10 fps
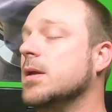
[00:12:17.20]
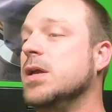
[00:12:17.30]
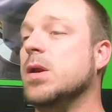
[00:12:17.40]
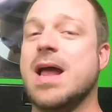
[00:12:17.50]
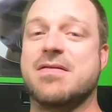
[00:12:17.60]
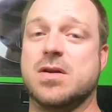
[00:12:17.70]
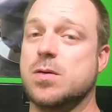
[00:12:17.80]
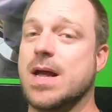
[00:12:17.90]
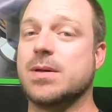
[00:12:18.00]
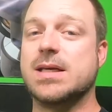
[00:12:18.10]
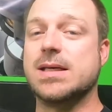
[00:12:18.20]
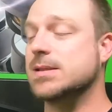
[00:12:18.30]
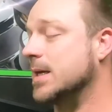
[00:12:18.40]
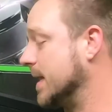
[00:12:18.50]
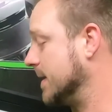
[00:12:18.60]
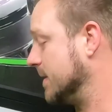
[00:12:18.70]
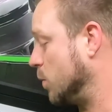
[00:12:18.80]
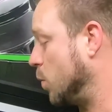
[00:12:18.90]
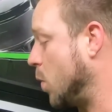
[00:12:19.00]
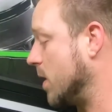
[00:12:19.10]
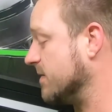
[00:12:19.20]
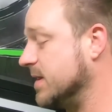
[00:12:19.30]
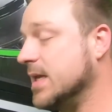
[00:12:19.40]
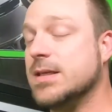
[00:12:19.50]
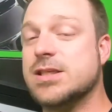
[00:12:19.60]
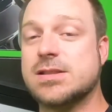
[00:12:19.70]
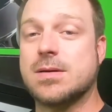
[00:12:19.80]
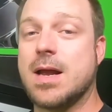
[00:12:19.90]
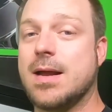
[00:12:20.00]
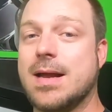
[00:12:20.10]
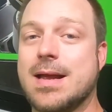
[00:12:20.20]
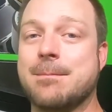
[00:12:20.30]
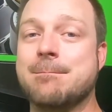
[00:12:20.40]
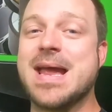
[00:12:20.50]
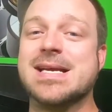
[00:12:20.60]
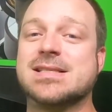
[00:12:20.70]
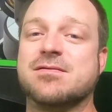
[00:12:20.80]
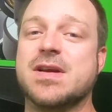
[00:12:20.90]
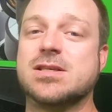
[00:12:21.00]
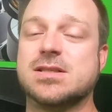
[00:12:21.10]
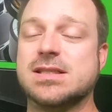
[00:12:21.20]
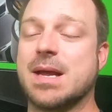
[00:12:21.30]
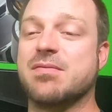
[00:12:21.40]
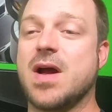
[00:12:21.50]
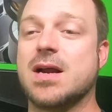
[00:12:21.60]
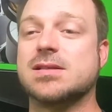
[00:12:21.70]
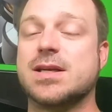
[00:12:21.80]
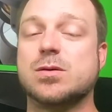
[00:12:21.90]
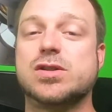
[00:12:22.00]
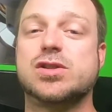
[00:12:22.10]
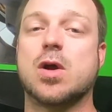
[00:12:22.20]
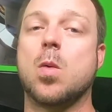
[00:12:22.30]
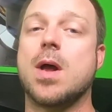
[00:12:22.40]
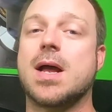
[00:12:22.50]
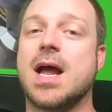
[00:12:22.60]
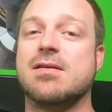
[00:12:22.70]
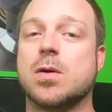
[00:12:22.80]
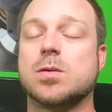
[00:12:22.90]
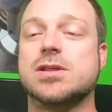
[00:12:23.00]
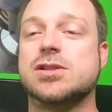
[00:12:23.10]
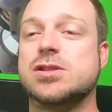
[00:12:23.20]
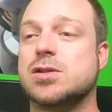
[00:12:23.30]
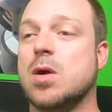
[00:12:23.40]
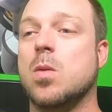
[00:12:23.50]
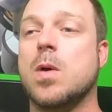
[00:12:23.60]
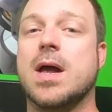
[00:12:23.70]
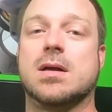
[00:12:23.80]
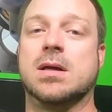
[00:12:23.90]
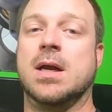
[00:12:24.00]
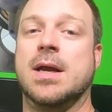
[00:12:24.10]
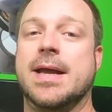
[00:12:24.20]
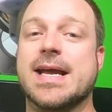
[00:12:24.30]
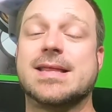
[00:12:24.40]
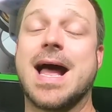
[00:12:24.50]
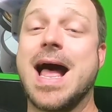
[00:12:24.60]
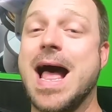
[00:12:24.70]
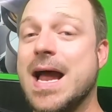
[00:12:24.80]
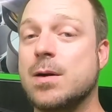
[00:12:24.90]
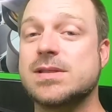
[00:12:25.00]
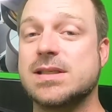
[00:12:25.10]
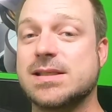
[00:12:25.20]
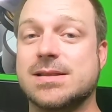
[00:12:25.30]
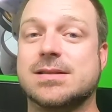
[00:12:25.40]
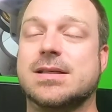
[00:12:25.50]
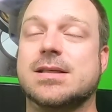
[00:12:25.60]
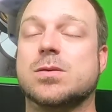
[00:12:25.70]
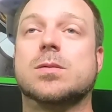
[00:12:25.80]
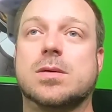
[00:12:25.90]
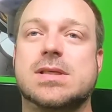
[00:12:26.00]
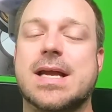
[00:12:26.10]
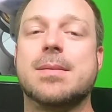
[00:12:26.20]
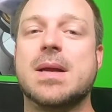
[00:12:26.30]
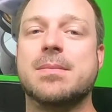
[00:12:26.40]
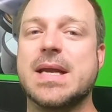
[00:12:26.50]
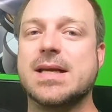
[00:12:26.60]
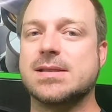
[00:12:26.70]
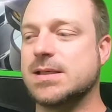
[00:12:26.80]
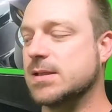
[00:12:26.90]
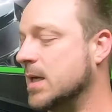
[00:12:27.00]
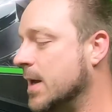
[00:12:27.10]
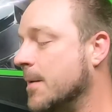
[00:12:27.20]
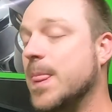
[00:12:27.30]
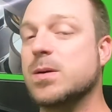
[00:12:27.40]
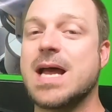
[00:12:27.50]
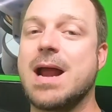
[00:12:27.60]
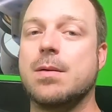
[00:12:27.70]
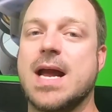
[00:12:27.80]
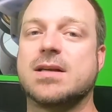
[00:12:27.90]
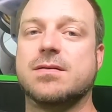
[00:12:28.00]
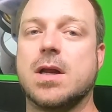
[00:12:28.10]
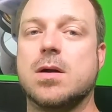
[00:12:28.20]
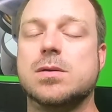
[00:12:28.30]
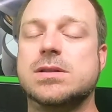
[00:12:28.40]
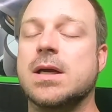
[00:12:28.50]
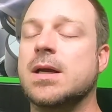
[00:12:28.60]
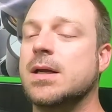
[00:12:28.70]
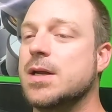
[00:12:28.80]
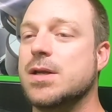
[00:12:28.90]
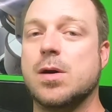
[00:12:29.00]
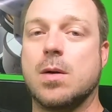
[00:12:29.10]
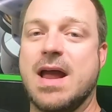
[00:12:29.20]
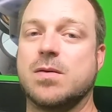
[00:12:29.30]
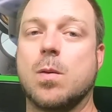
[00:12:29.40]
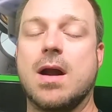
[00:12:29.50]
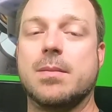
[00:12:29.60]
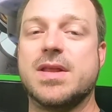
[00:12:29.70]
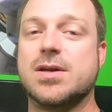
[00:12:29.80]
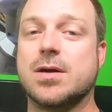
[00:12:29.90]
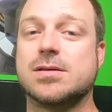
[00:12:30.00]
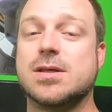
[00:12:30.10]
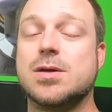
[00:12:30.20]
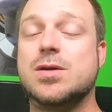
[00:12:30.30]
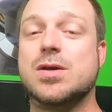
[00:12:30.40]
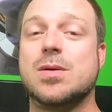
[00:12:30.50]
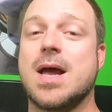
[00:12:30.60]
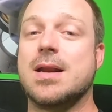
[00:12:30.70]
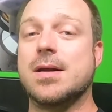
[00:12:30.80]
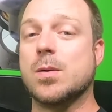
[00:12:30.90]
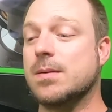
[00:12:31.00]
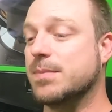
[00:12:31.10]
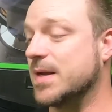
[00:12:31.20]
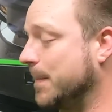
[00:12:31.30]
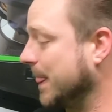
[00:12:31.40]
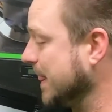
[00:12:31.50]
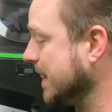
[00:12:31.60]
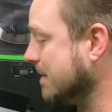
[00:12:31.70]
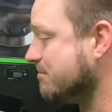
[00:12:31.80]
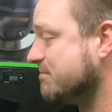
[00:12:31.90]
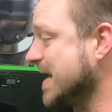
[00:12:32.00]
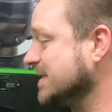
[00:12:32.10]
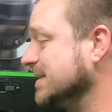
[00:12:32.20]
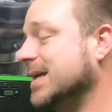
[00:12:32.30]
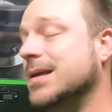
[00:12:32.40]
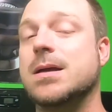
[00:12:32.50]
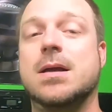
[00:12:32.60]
You don't have to do that with these. One of the just amazing features of these amplifiers, they do so well at high voltage, so well at the high resistances, or we'll say impedances, those high reactive loads. You don't have to wire them in the dirt. So do not do it, but that's it.